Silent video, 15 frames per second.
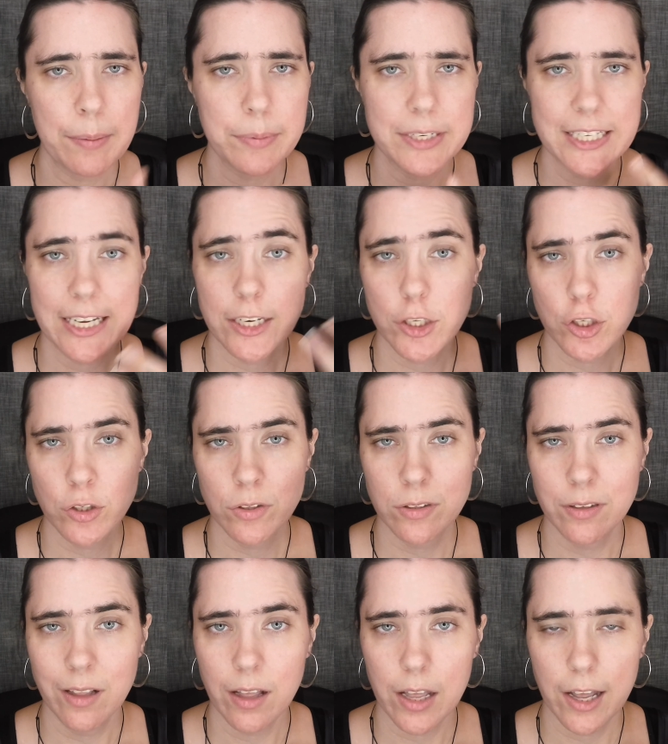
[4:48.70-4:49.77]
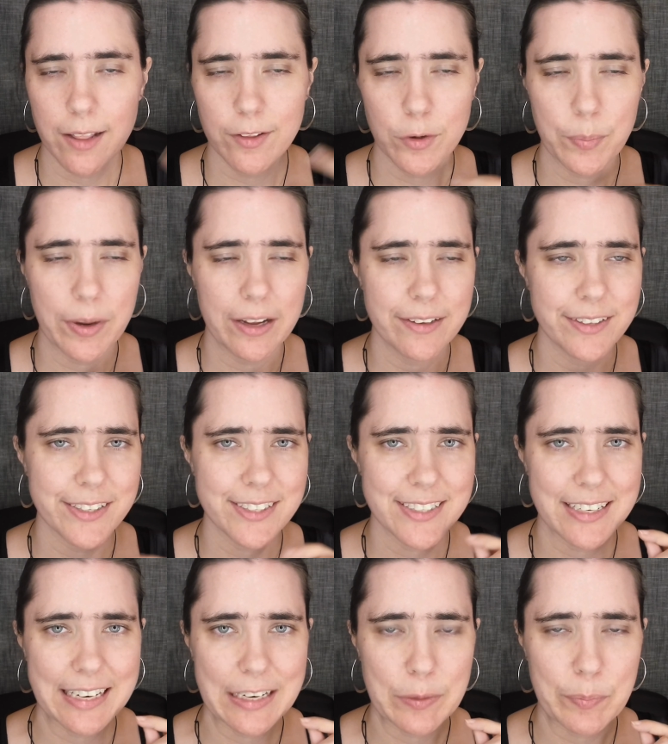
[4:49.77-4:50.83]
potential color palettes
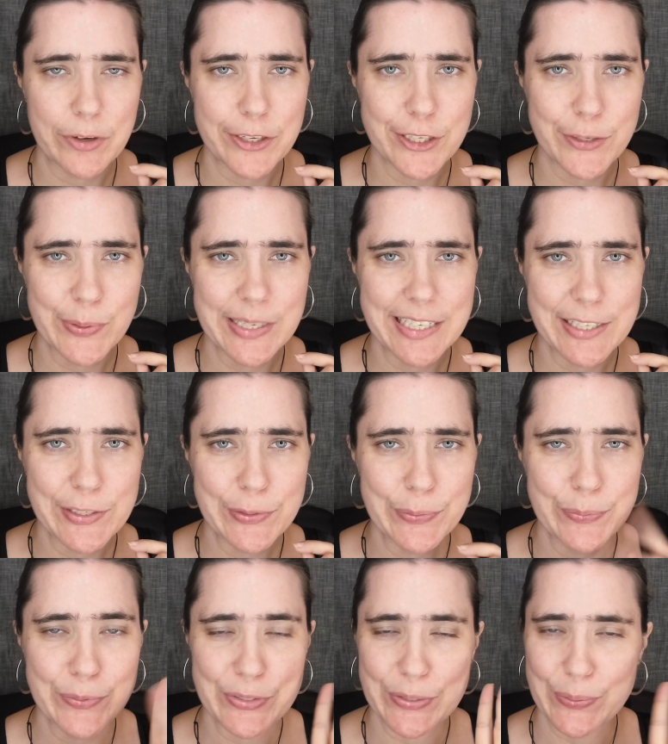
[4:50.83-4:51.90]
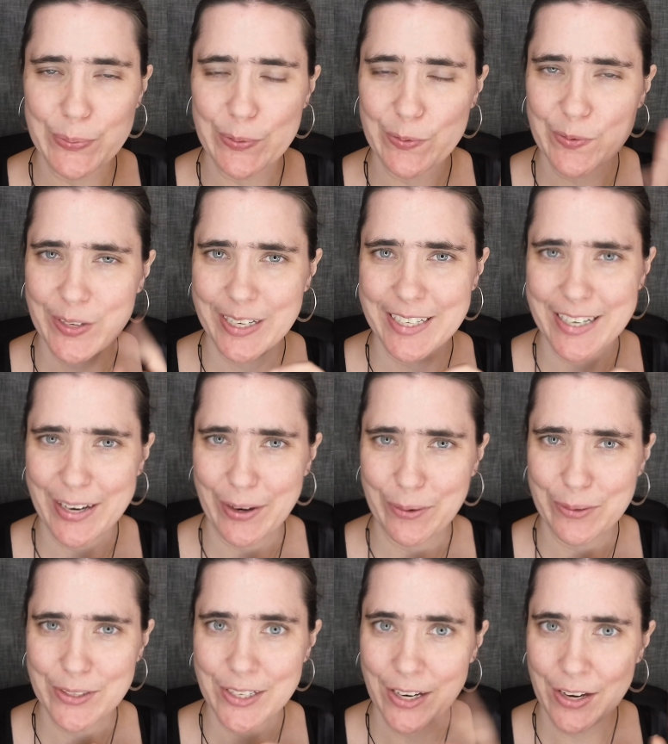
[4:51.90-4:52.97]
that I'd put you into, so we'll find
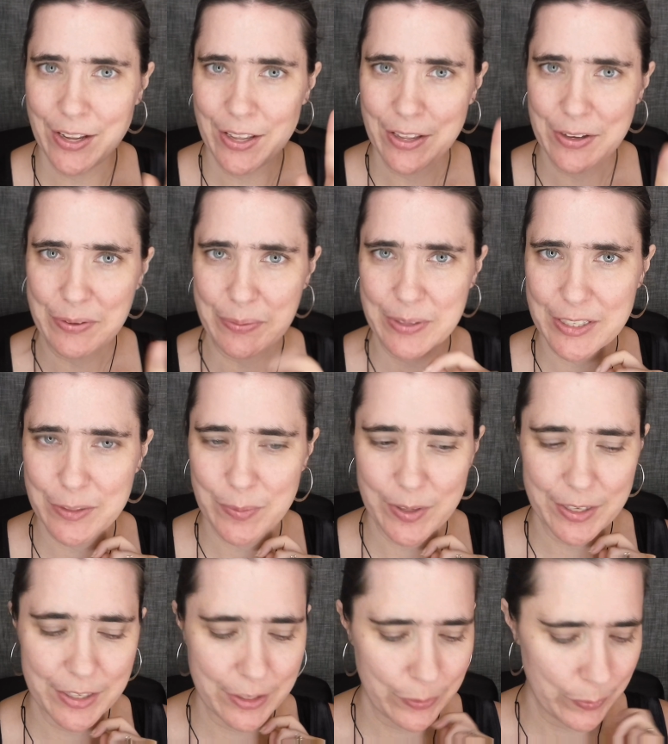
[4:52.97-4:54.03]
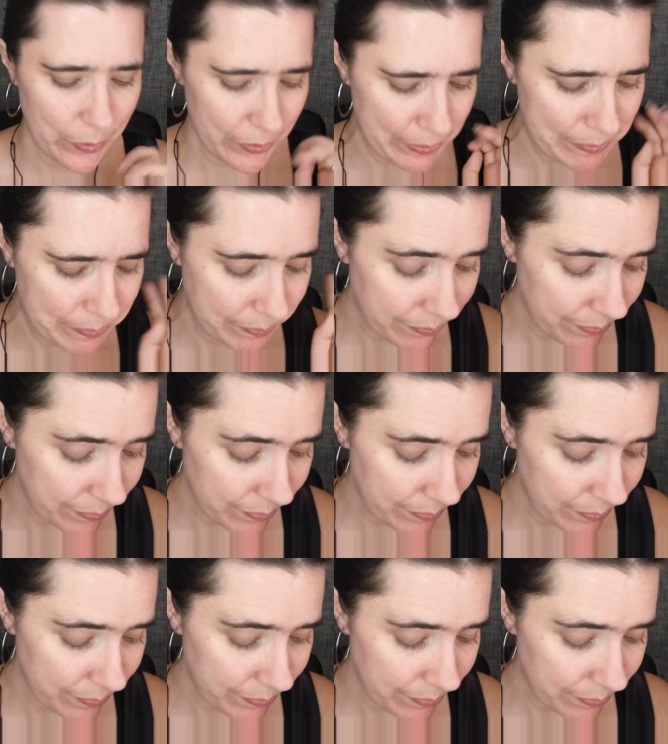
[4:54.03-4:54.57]
out which one you are.